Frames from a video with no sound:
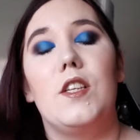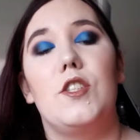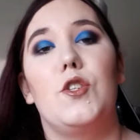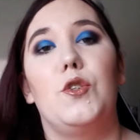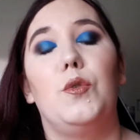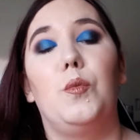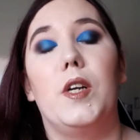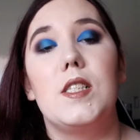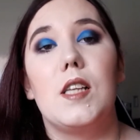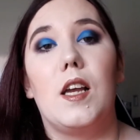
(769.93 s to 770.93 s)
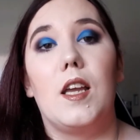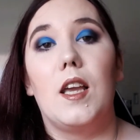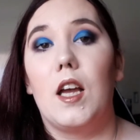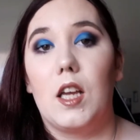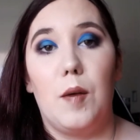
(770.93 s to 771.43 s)
So once
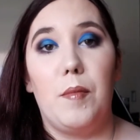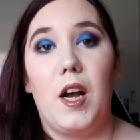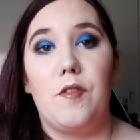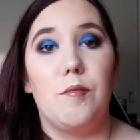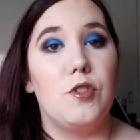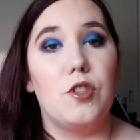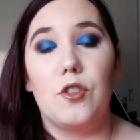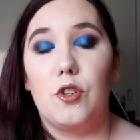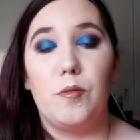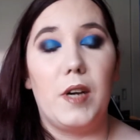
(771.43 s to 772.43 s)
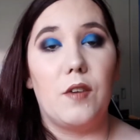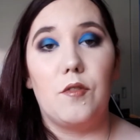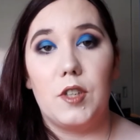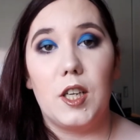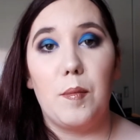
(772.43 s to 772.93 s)
I come back from doing all my
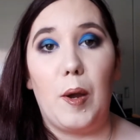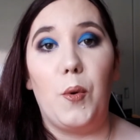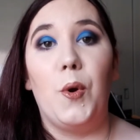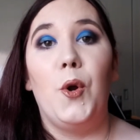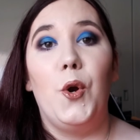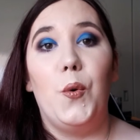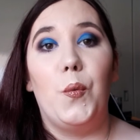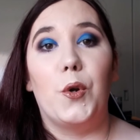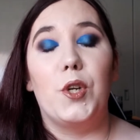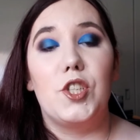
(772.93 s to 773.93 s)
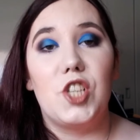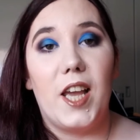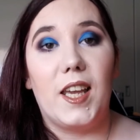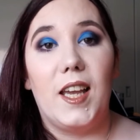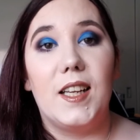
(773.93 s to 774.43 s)
running about, we're going to
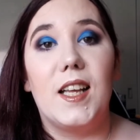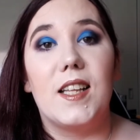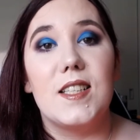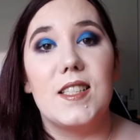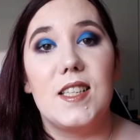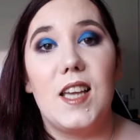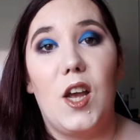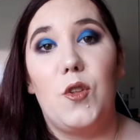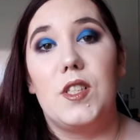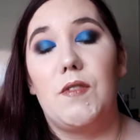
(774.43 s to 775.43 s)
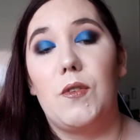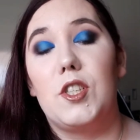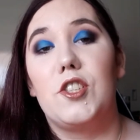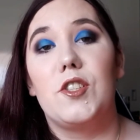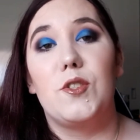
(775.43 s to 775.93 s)
check in and see how this
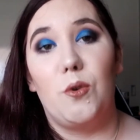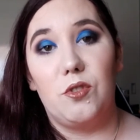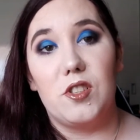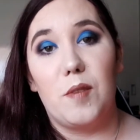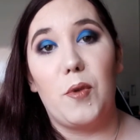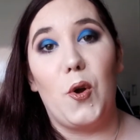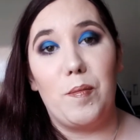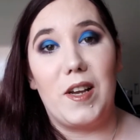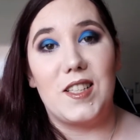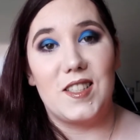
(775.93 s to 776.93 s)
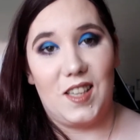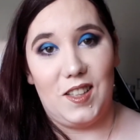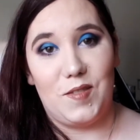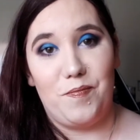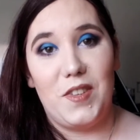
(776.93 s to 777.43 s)
foundation is holding up on my
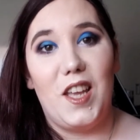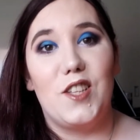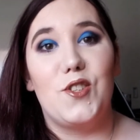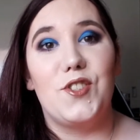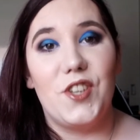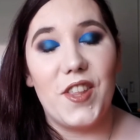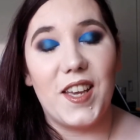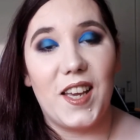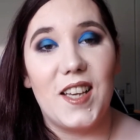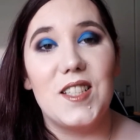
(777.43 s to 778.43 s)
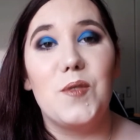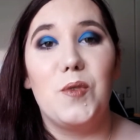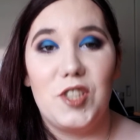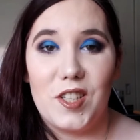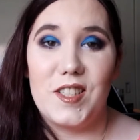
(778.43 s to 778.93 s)
skin. So until then, guys,
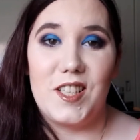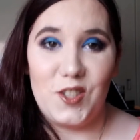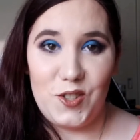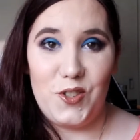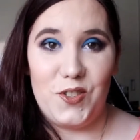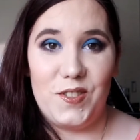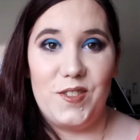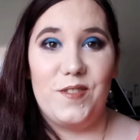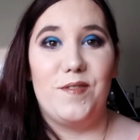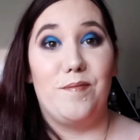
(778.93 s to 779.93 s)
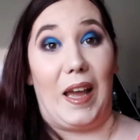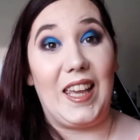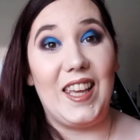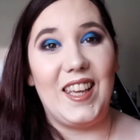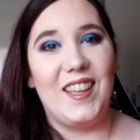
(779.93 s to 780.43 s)
we shall see you soon.
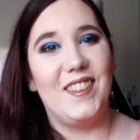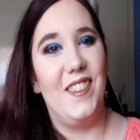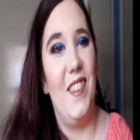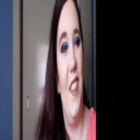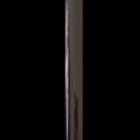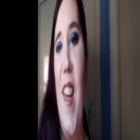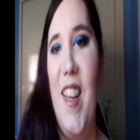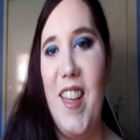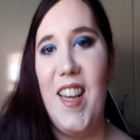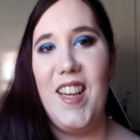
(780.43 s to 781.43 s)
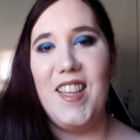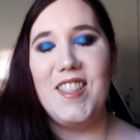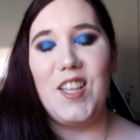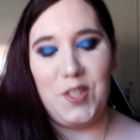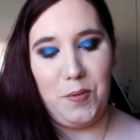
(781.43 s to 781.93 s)
Bye.
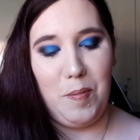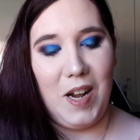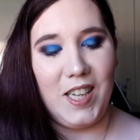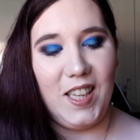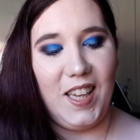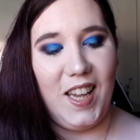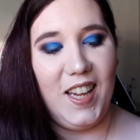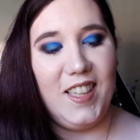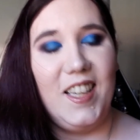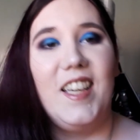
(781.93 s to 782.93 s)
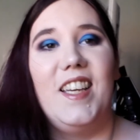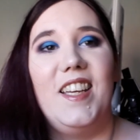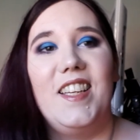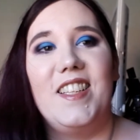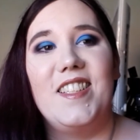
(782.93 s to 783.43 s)
Guys, so we're back again.
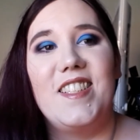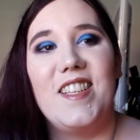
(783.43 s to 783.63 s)
It is